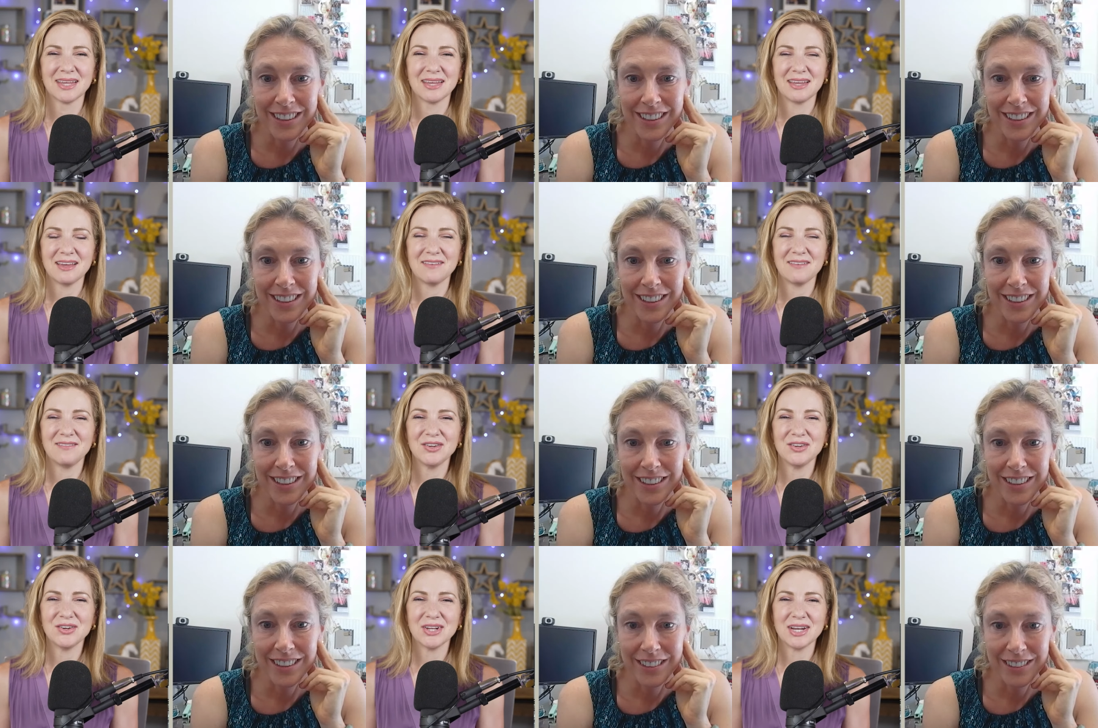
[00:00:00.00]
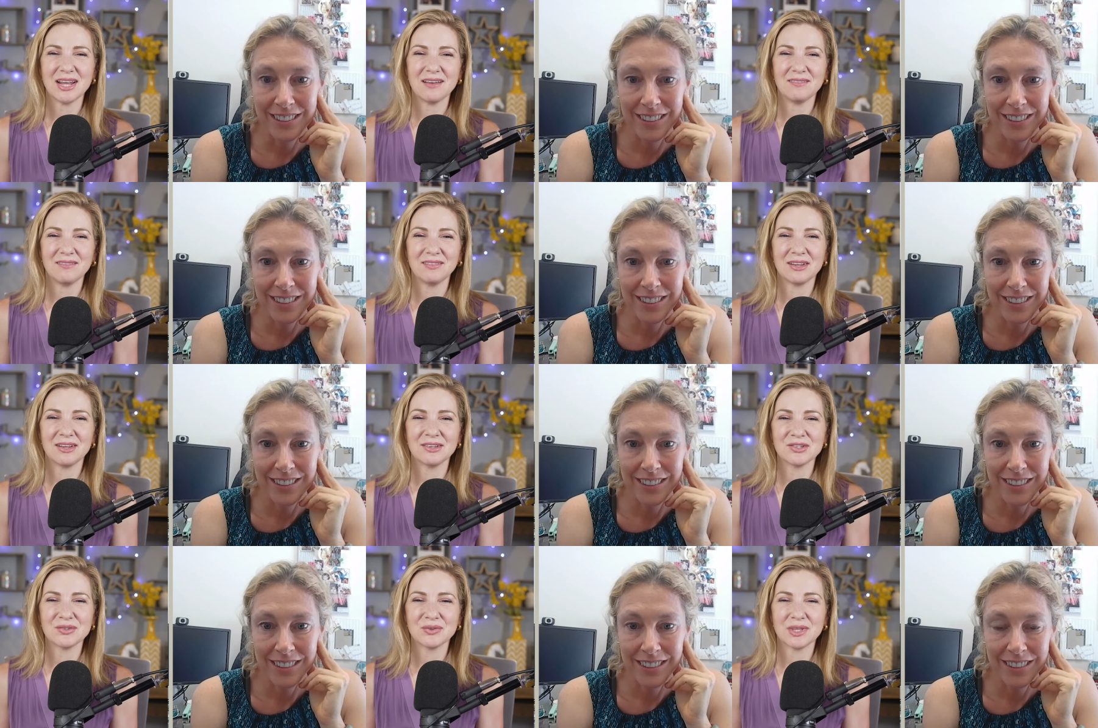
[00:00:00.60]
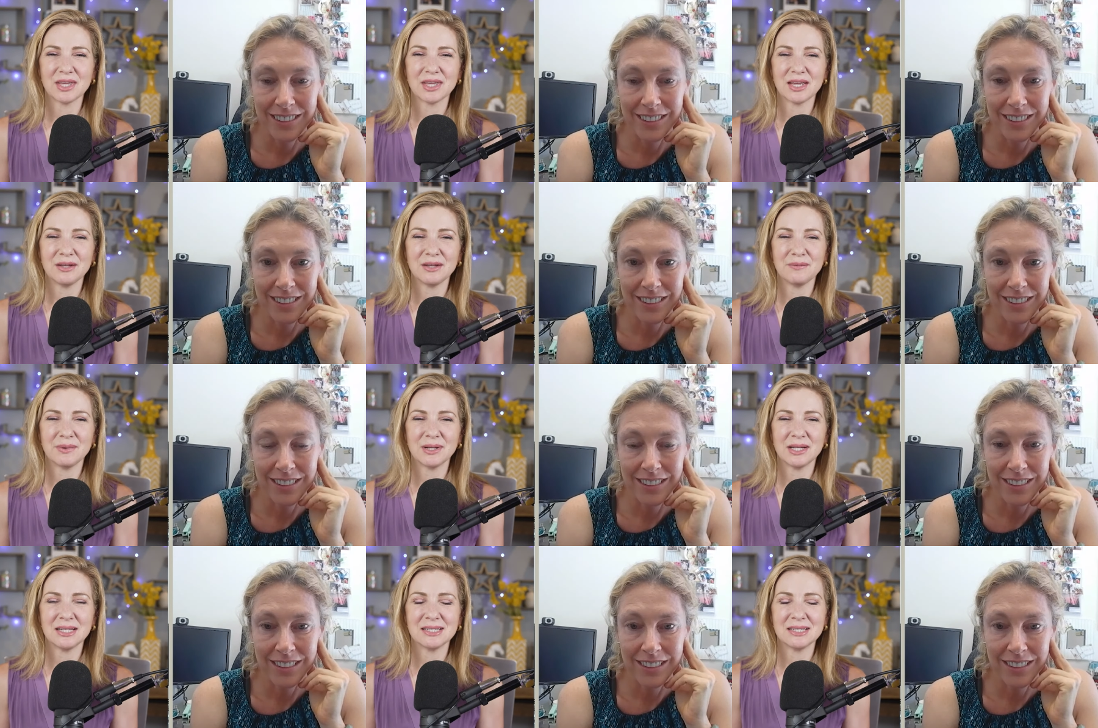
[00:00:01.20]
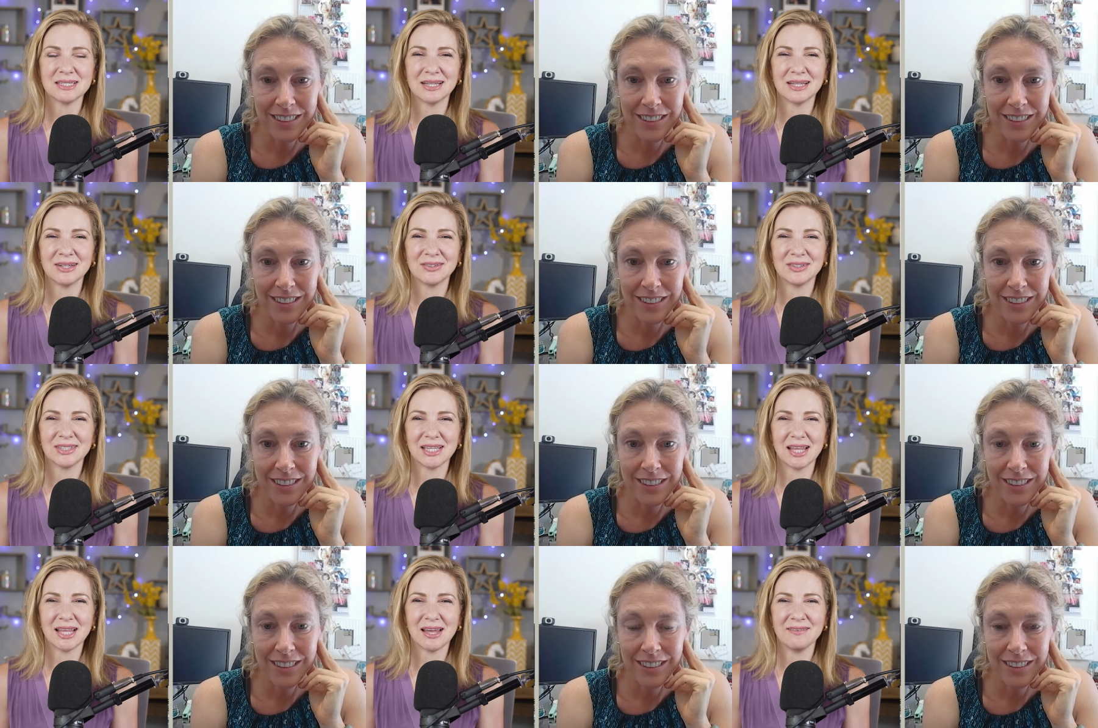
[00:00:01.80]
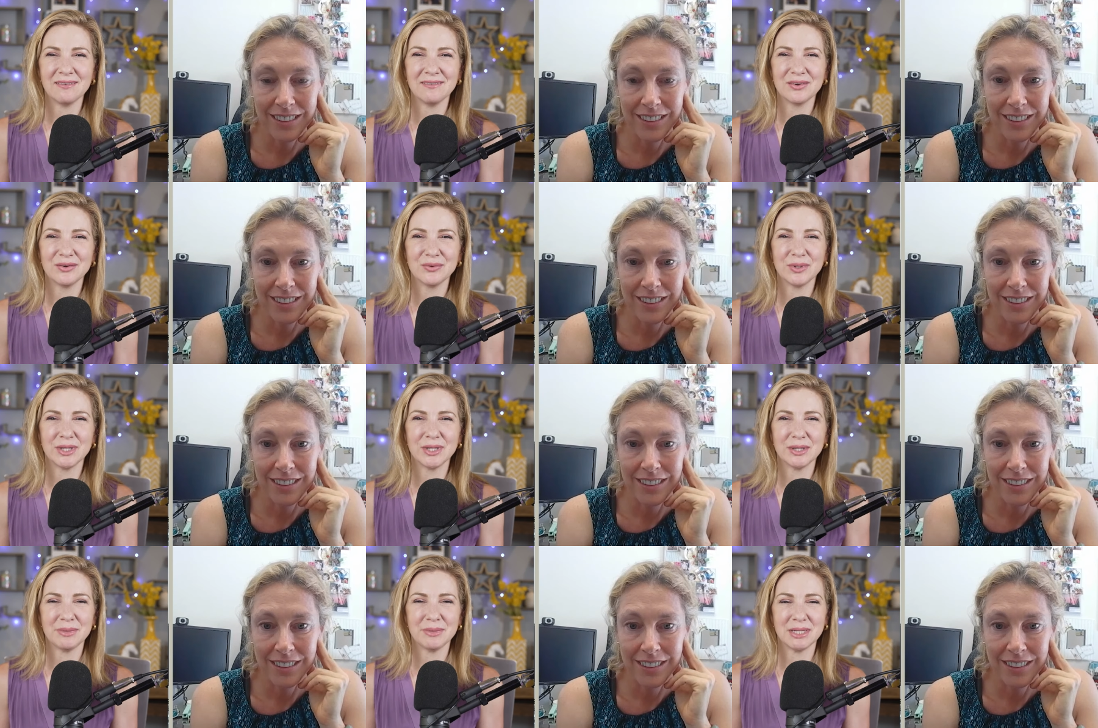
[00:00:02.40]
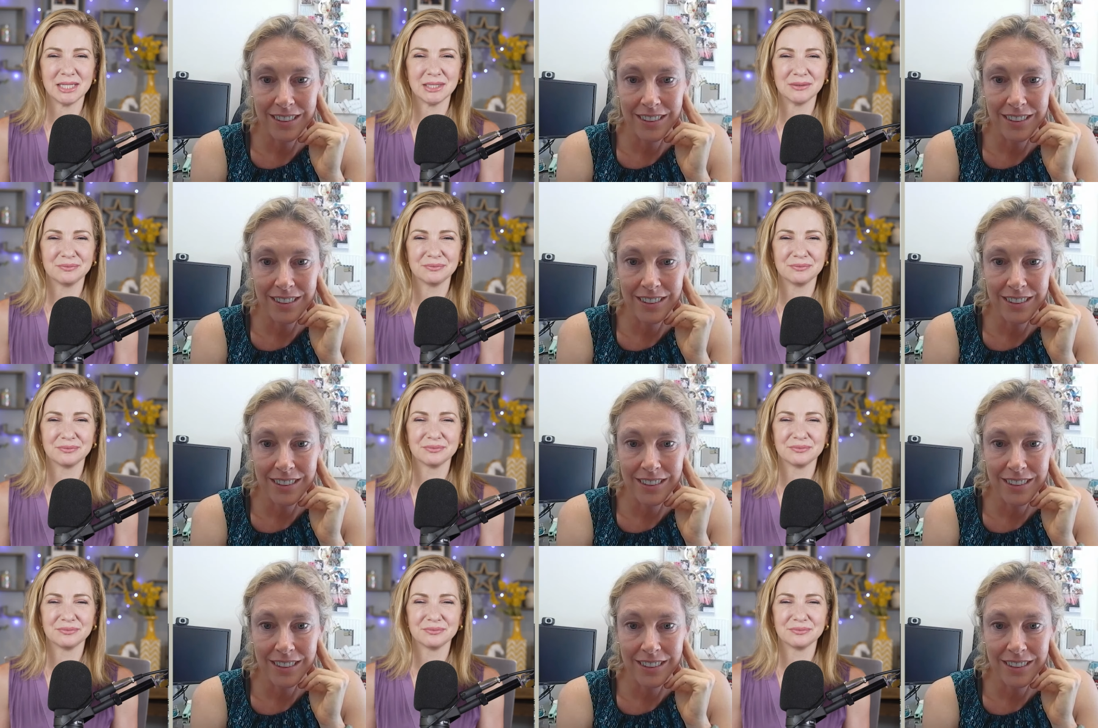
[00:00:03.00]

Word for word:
Speaker 1: If you could have lunch with anybody dead or alive, who would it be?